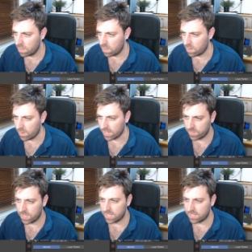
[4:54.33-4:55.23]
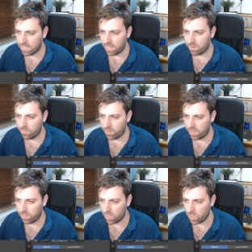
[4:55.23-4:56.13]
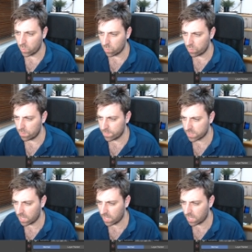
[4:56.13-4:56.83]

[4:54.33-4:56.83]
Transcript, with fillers: All right, let's start off with groups.